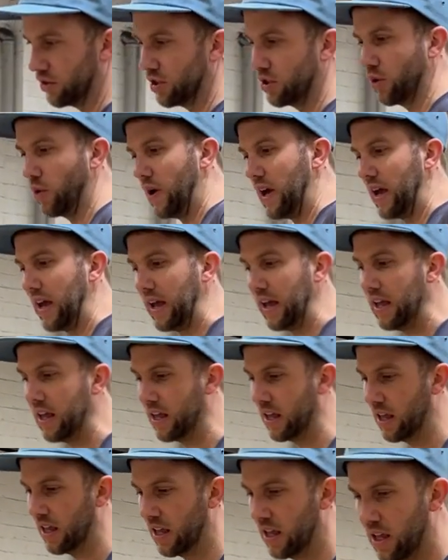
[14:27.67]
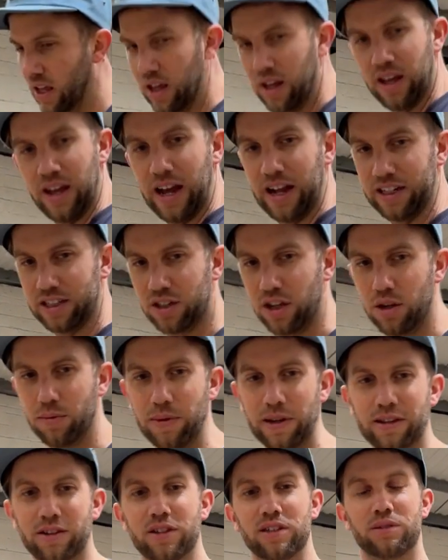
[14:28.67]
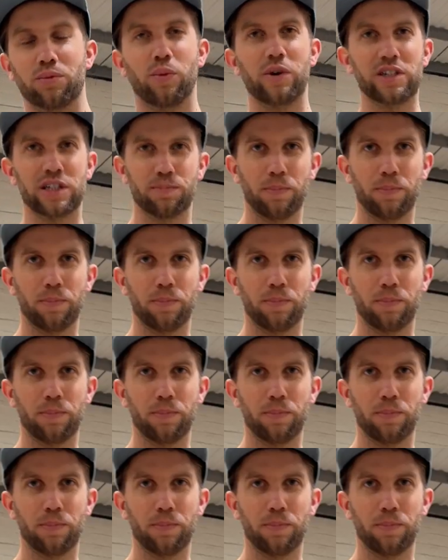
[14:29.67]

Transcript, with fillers: square, and it's going to be, because where it's